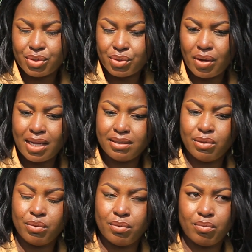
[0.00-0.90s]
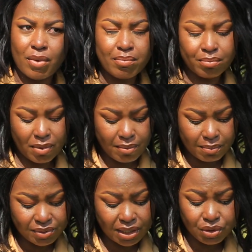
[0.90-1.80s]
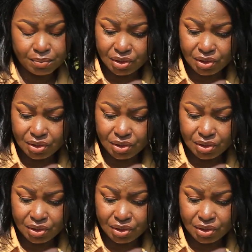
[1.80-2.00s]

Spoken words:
So hati mama mtachu